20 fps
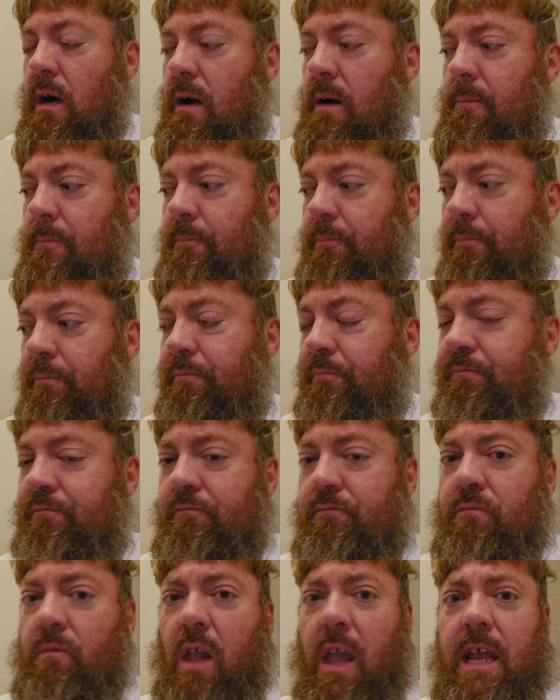Um,
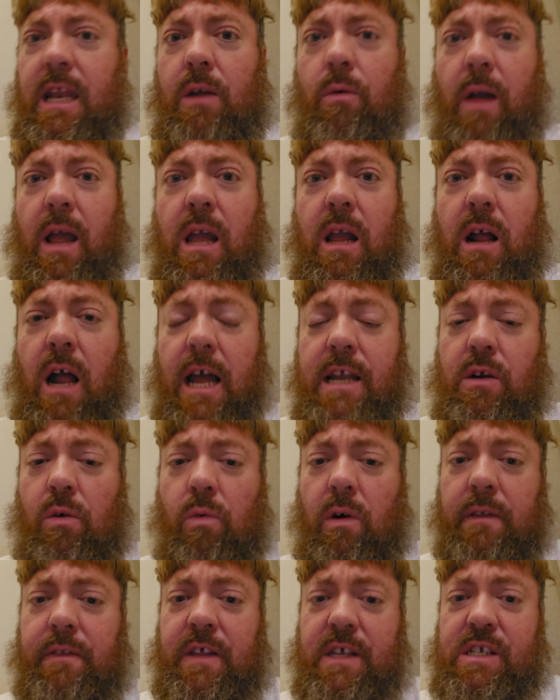anyway,
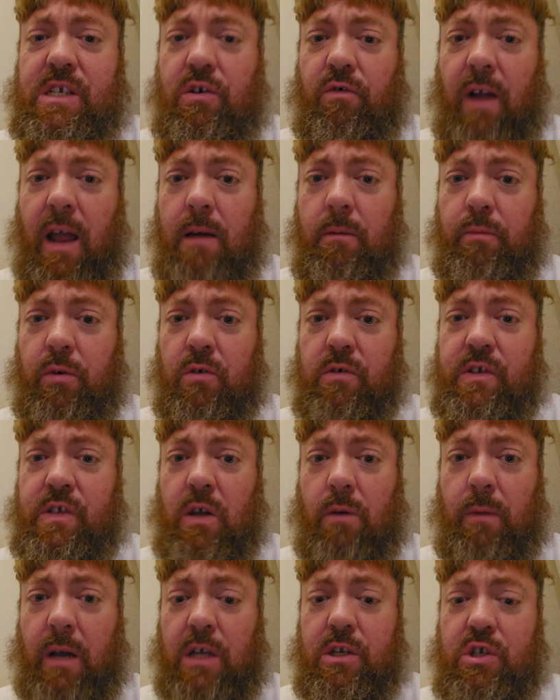I don't want this to
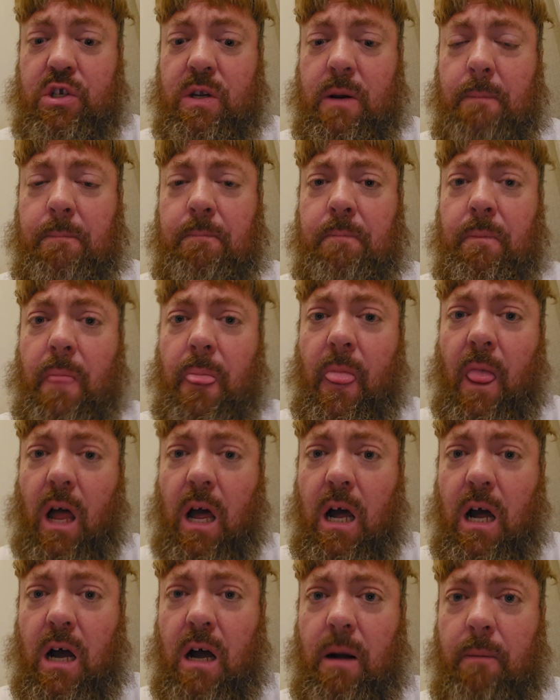ramble so much.
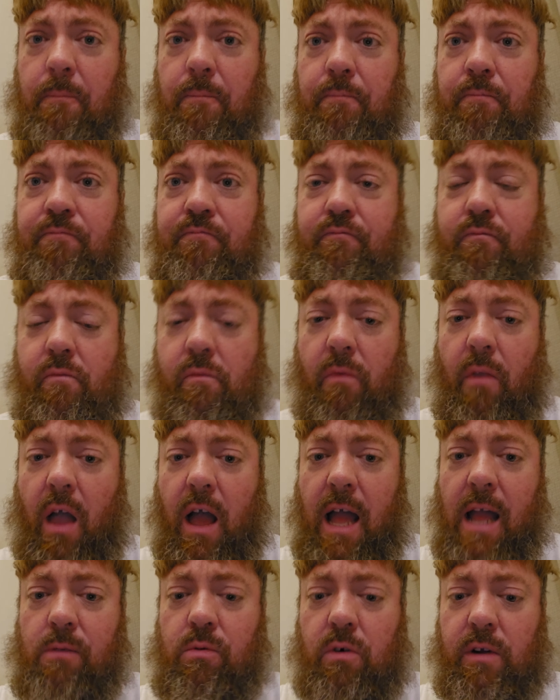Um,
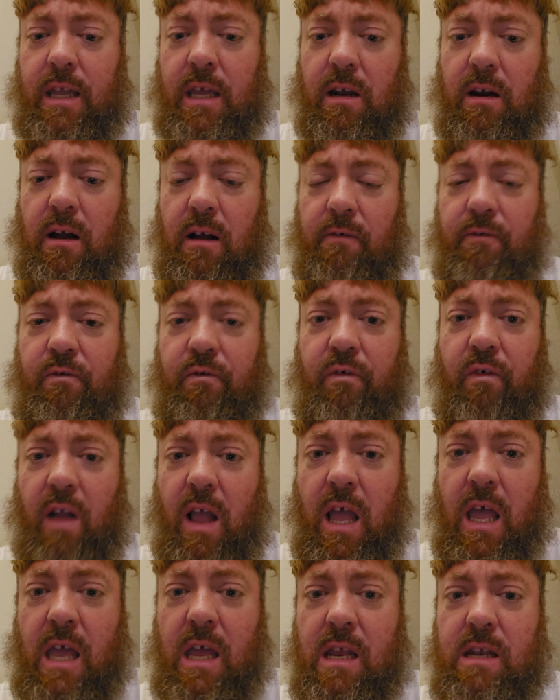I will get
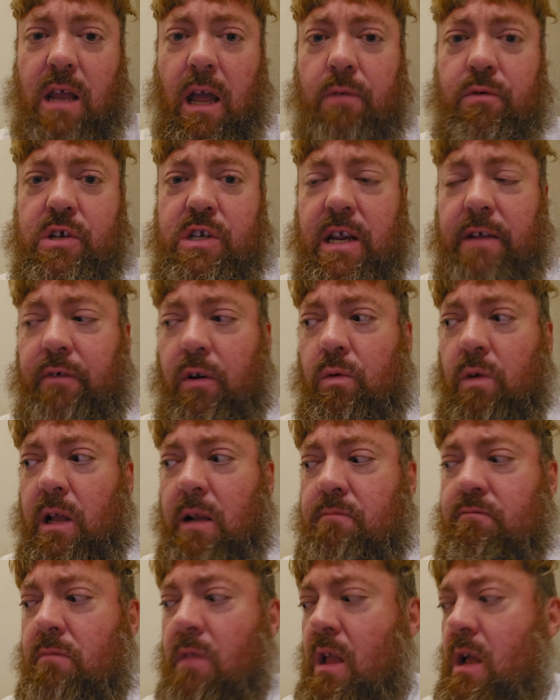off, and I wish
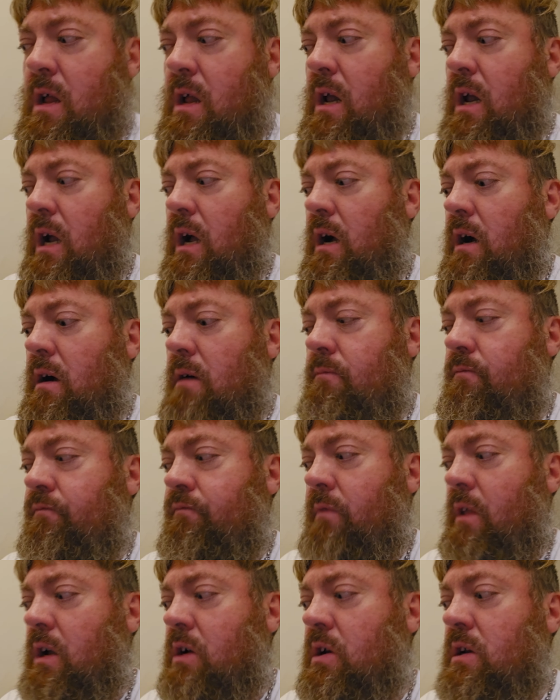everyone
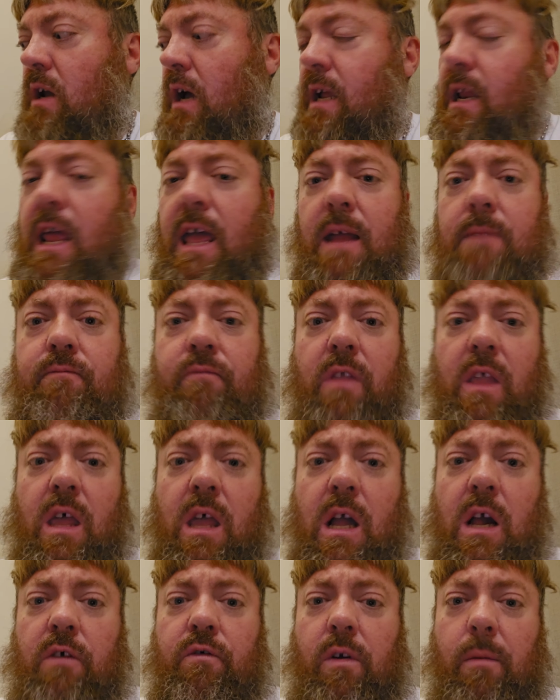um, a good night.
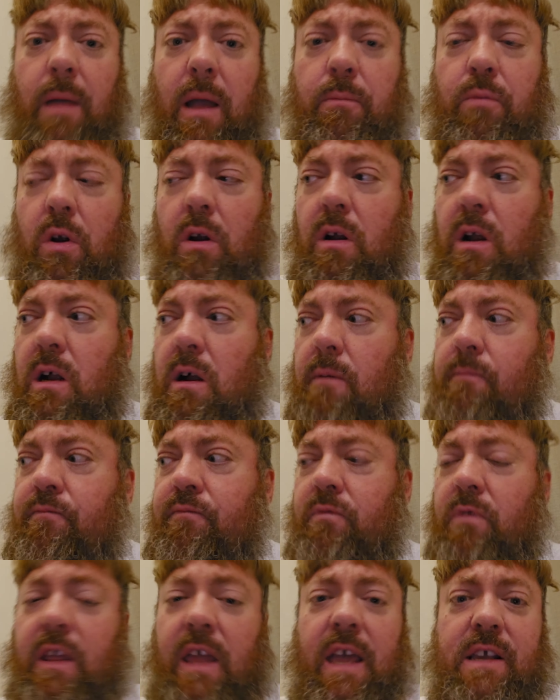And
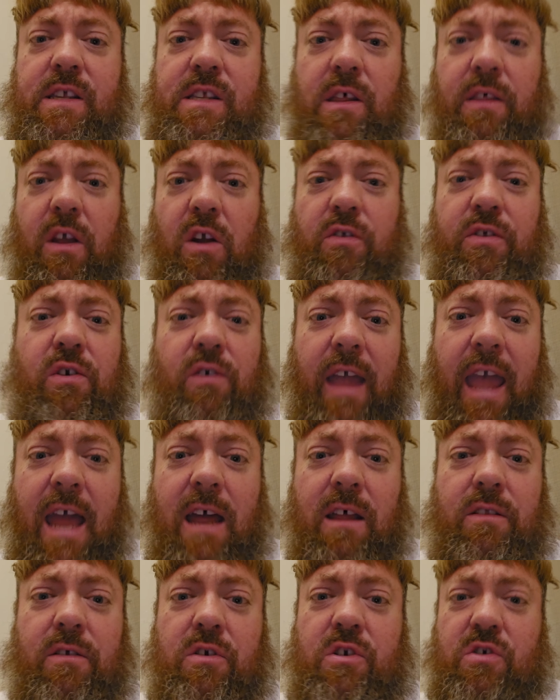Remember, the kings of the earth, you
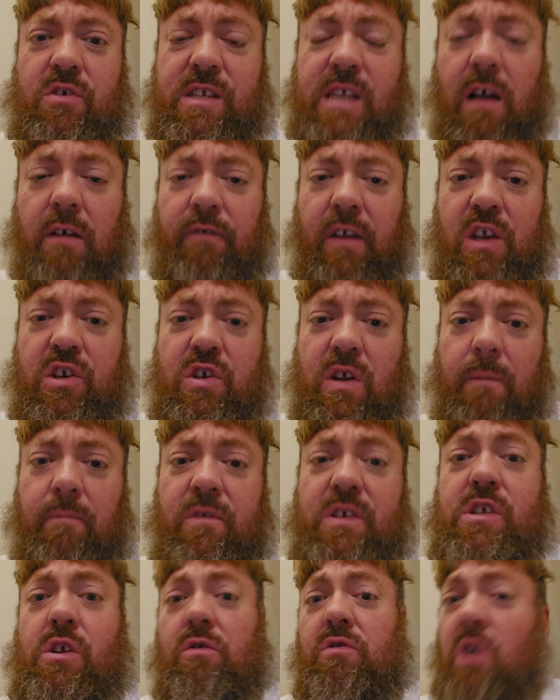can't lose your
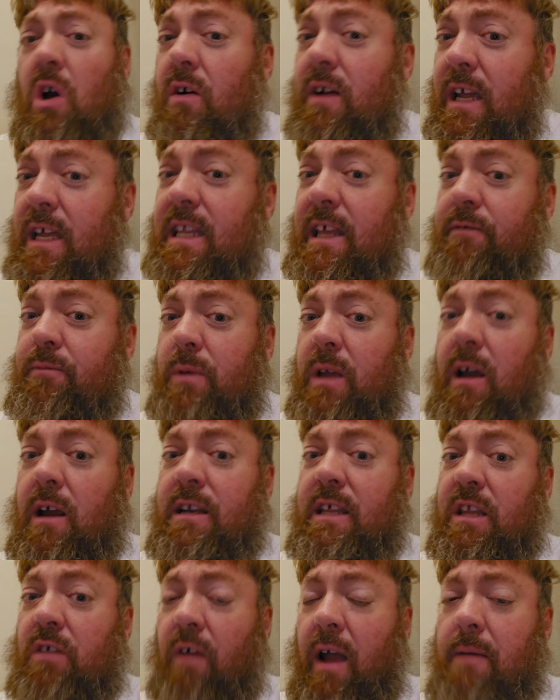salvation, so don't get left
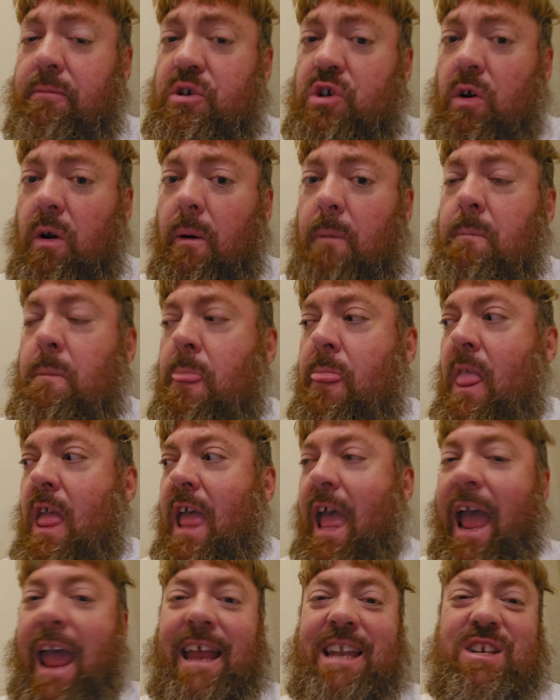behind in the rapture.
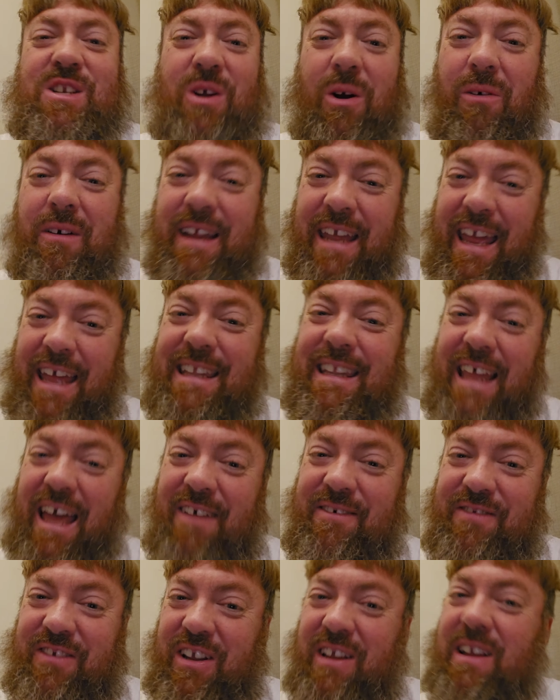And don't
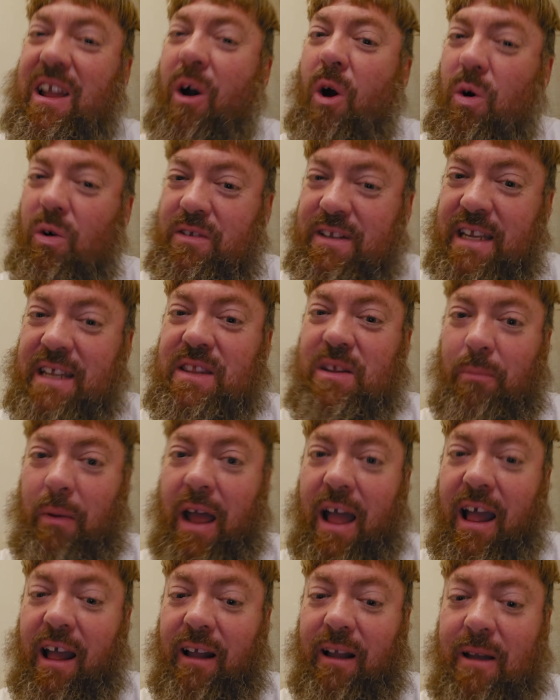get left holding
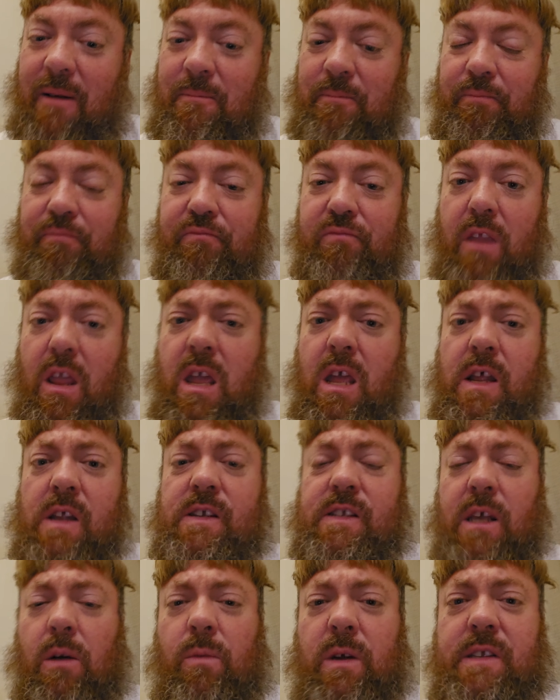the bag.
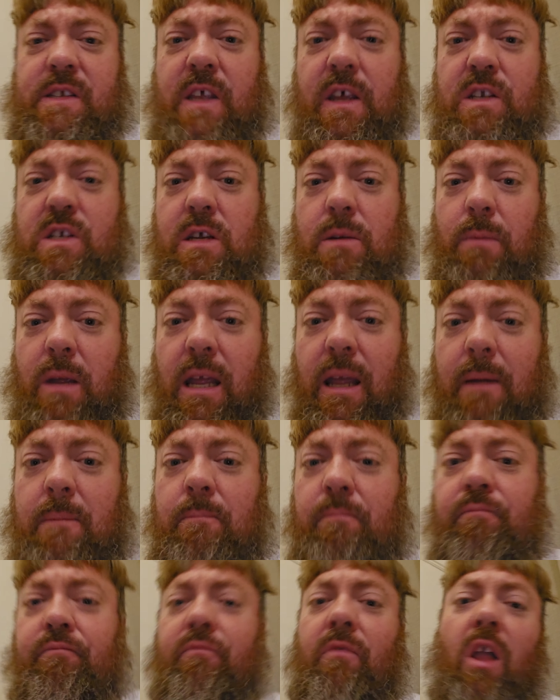Someone said to
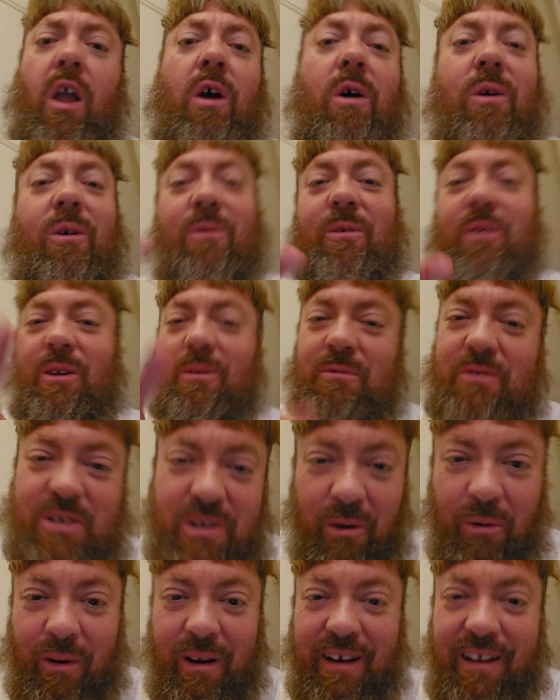me, who
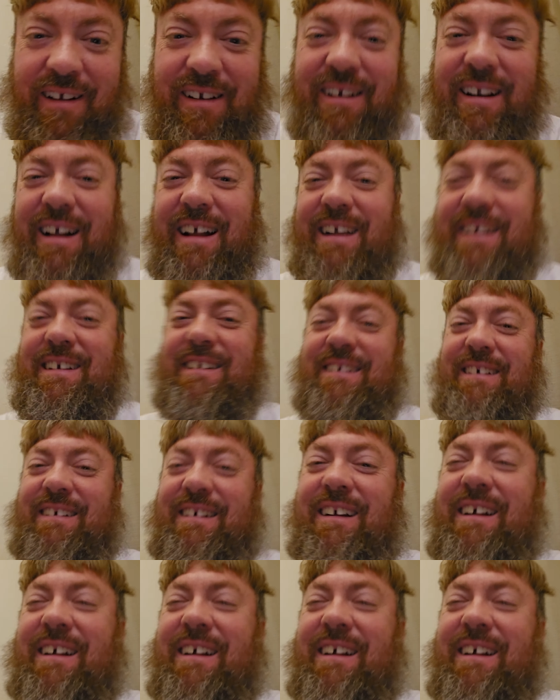you doing?